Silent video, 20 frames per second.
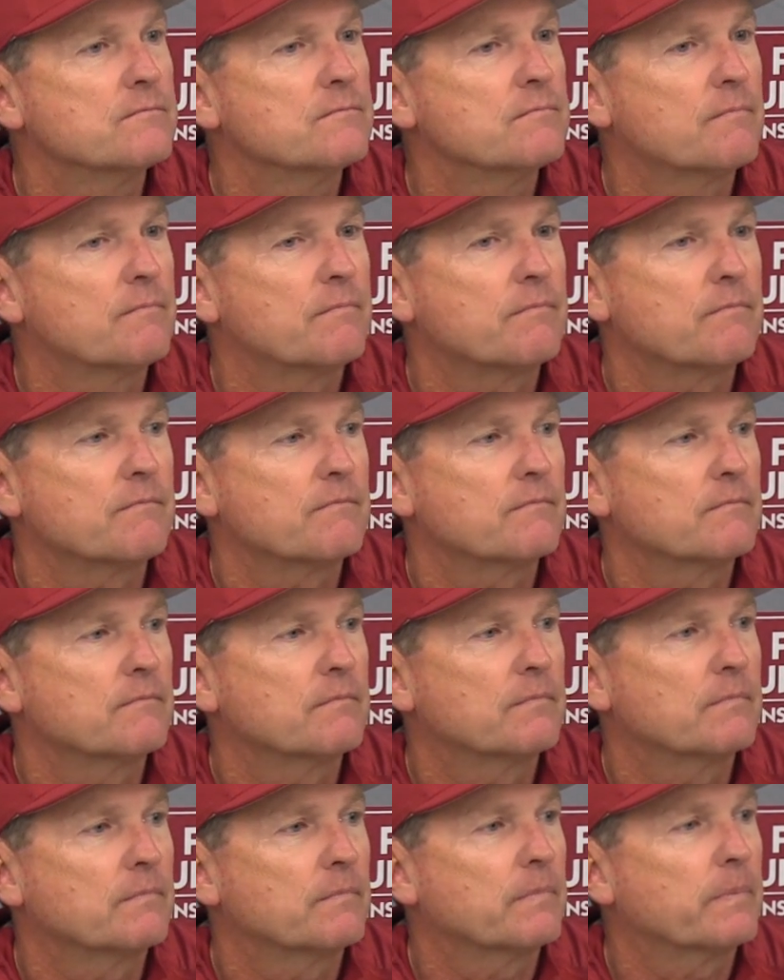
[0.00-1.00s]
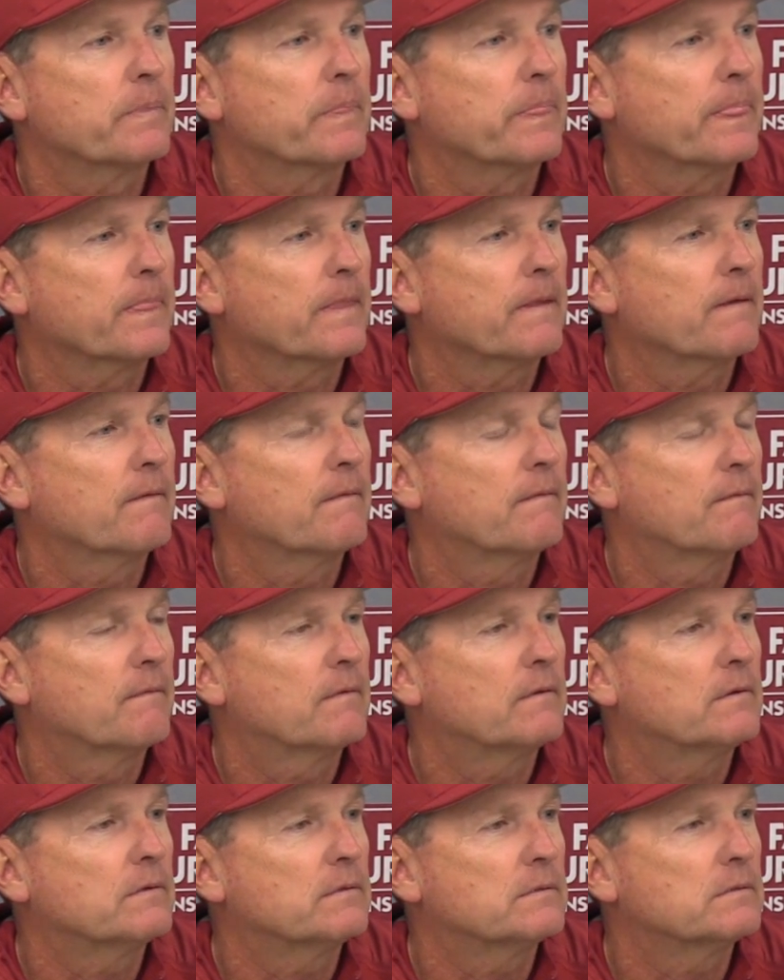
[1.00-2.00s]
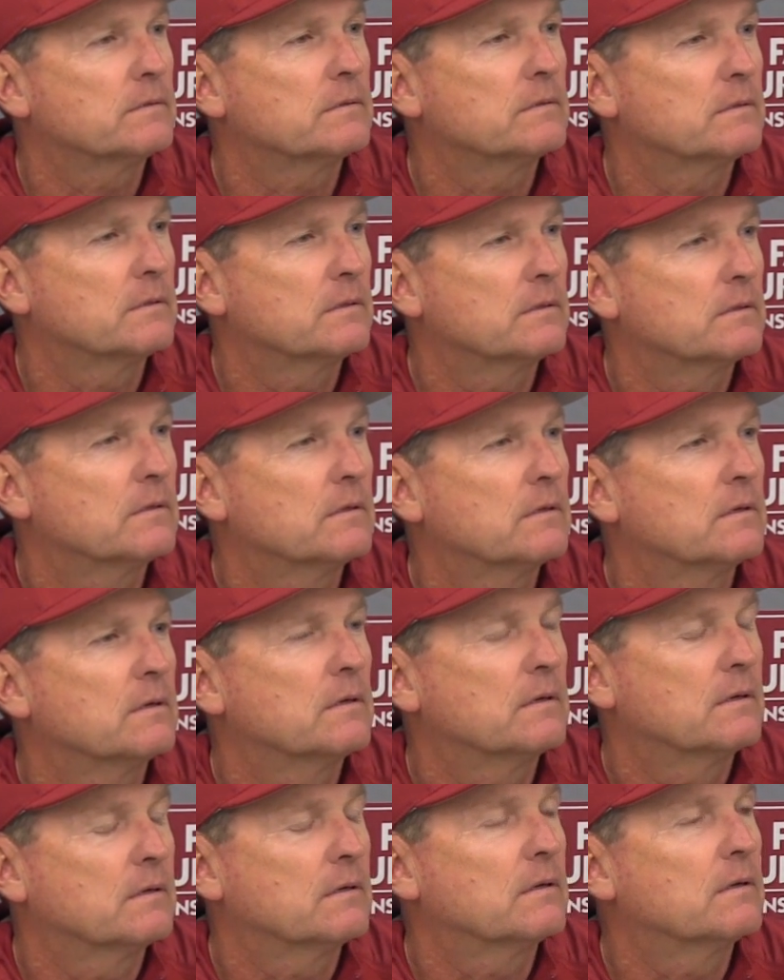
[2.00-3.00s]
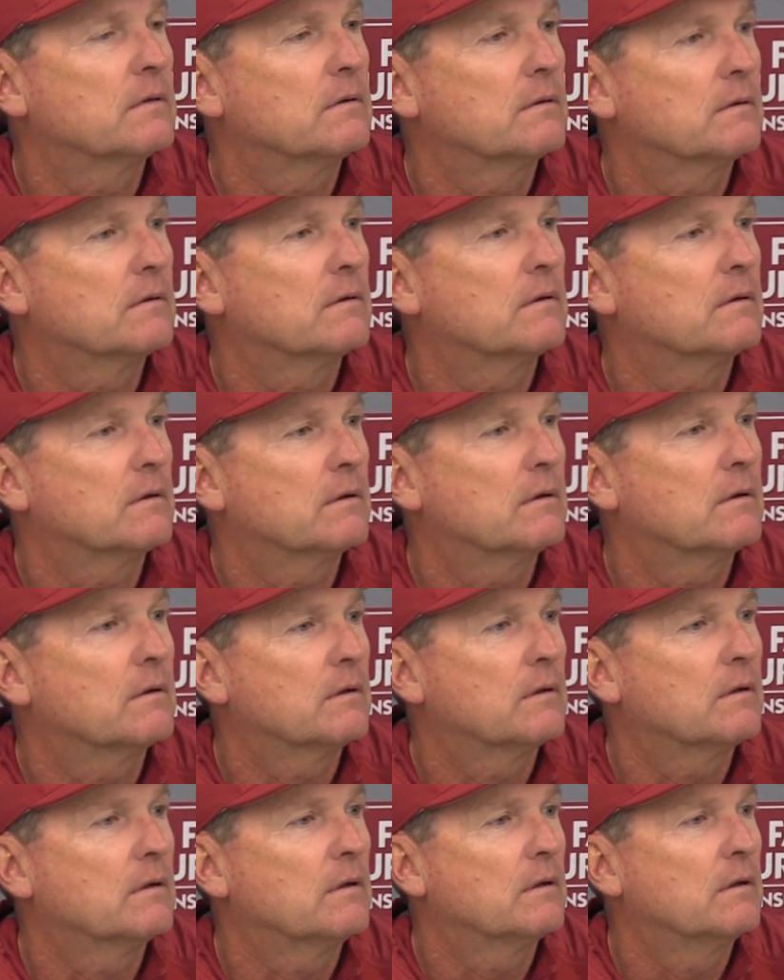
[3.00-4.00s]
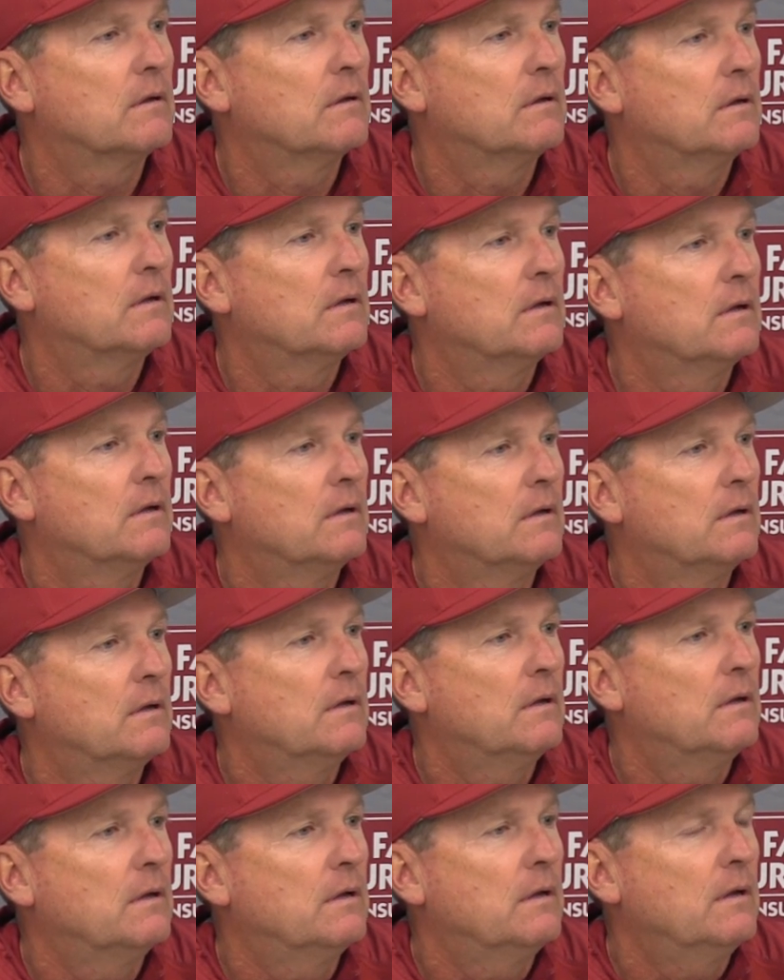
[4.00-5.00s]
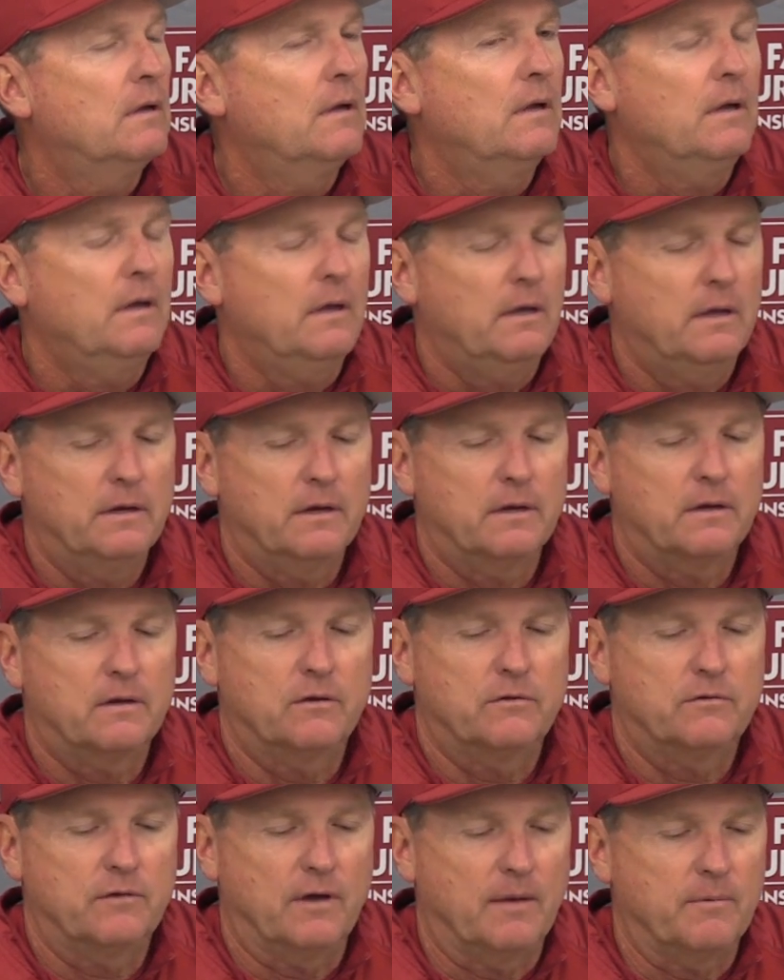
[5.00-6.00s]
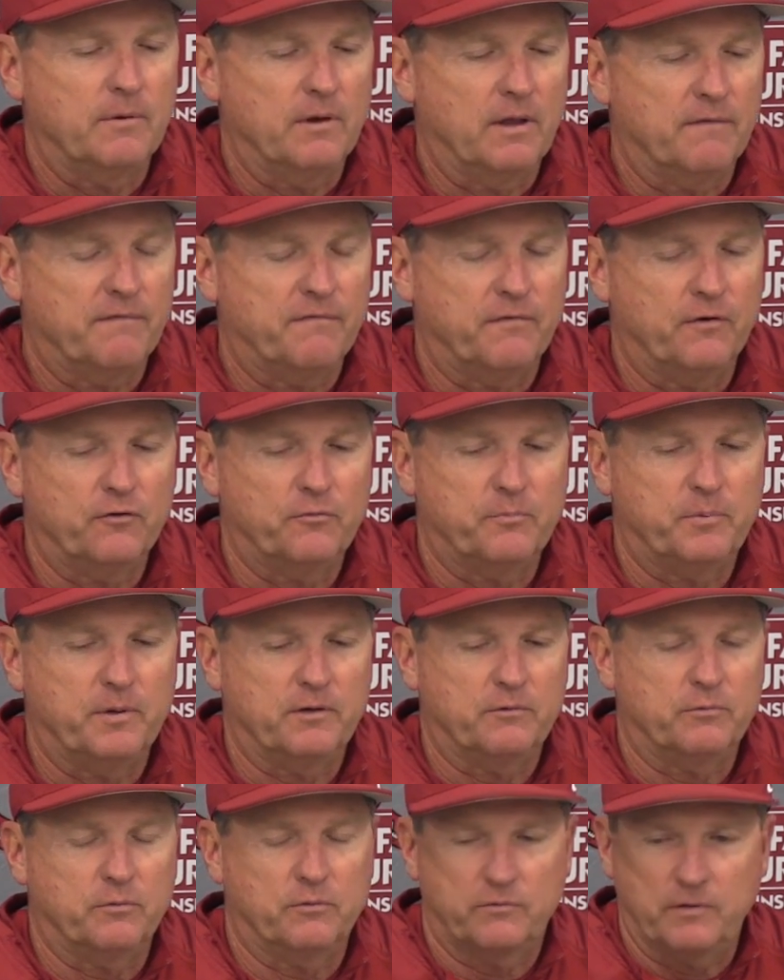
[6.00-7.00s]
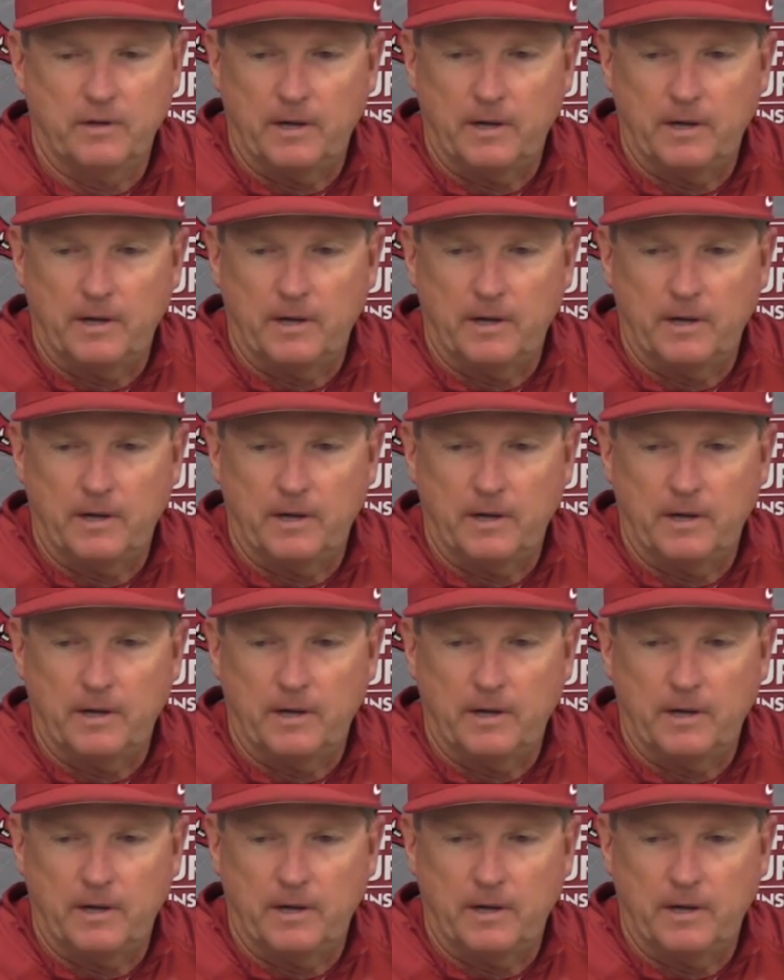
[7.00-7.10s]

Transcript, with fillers: You know, Jake gives up the leadoff double. They get the tying run up, then he then he shut him down after that. What what'd you think of? He did a good job. You know, that first pitch was.